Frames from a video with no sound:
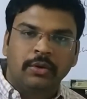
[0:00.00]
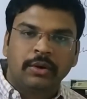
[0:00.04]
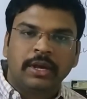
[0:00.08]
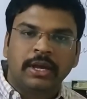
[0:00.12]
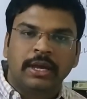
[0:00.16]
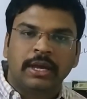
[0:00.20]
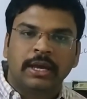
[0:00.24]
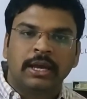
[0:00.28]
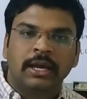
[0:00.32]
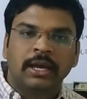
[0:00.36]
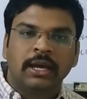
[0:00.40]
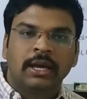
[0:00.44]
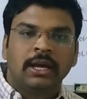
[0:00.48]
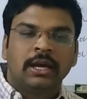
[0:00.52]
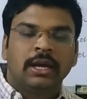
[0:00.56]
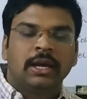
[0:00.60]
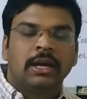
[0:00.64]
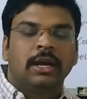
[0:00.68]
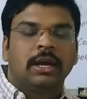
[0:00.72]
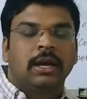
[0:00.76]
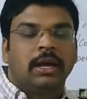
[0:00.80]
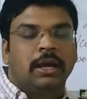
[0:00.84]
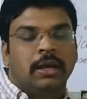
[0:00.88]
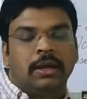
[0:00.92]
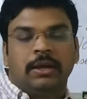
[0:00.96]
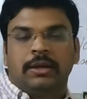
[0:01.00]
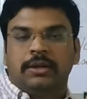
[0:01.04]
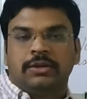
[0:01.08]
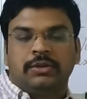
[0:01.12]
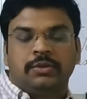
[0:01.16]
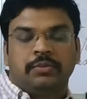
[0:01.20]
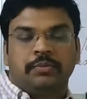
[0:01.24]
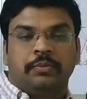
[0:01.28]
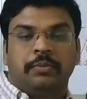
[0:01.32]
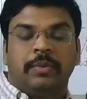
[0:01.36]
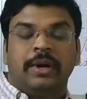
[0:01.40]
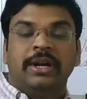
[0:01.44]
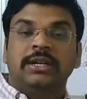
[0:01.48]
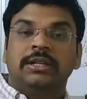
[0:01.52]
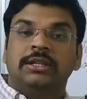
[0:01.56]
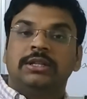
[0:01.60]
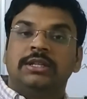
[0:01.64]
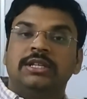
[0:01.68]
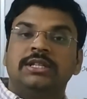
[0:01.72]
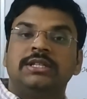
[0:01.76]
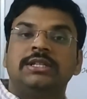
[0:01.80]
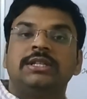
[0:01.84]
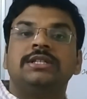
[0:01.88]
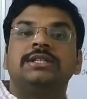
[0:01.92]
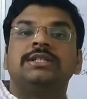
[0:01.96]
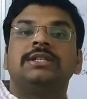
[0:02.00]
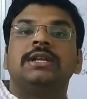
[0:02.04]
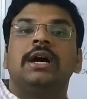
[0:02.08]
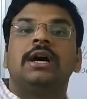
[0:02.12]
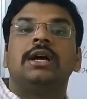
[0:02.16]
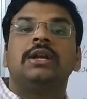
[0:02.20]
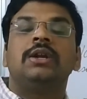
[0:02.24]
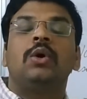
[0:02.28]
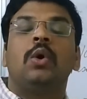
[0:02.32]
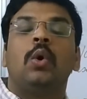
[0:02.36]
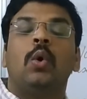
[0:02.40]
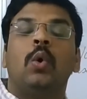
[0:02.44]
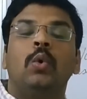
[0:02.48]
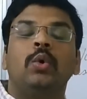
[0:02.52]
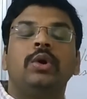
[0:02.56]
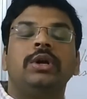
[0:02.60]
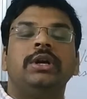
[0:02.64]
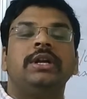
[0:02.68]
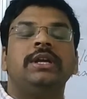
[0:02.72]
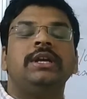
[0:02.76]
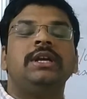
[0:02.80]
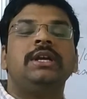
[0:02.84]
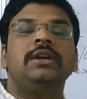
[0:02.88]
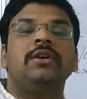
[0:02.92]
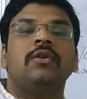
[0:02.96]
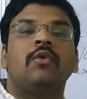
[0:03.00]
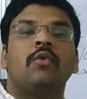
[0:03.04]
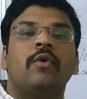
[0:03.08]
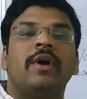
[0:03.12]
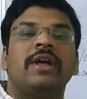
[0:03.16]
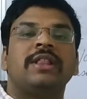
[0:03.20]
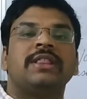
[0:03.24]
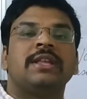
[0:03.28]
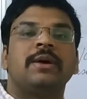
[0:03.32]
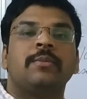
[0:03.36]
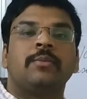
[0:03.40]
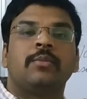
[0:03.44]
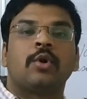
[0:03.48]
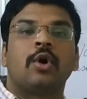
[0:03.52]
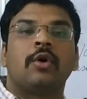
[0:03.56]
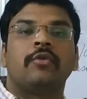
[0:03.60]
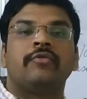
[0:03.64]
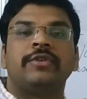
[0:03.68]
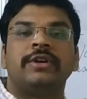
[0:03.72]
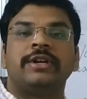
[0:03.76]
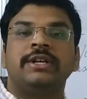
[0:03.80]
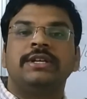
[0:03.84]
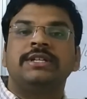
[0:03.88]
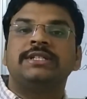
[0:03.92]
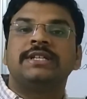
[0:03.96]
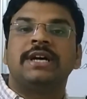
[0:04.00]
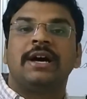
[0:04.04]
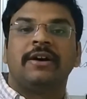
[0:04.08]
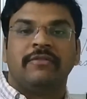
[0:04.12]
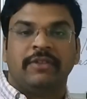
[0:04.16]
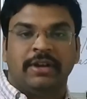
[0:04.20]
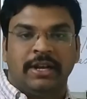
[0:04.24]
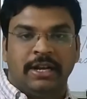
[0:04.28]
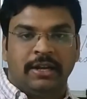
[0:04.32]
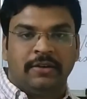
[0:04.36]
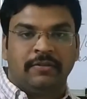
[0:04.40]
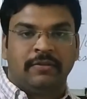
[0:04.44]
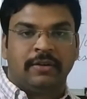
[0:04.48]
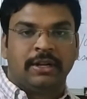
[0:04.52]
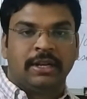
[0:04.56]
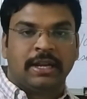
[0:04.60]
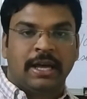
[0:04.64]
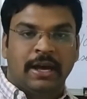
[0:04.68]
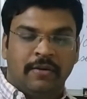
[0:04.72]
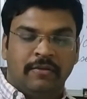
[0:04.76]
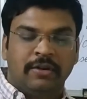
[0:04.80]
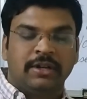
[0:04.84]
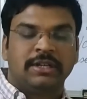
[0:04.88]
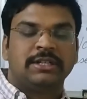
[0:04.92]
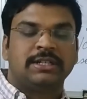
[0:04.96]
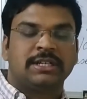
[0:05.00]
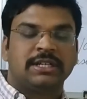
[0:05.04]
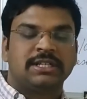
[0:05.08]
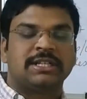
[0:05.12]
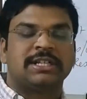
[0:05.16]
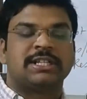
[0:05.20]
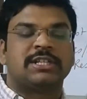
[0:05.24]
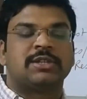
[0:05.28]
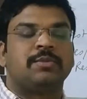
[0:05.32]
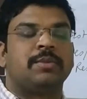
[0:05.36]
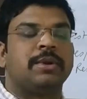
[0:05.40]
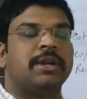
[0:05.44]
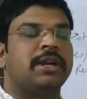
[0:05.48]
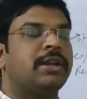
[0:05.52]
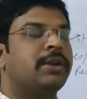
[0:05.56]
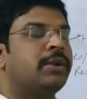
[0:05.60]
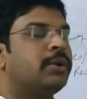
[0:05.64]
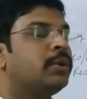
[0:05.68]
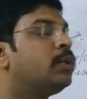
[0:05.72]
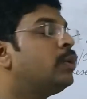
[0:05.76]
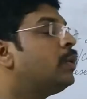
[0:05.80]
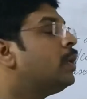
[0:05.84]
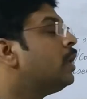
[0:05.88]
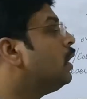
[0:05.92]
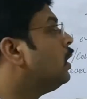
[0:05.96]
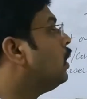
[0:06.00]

Okay, but this is done only when the profit is available. I will just explain you.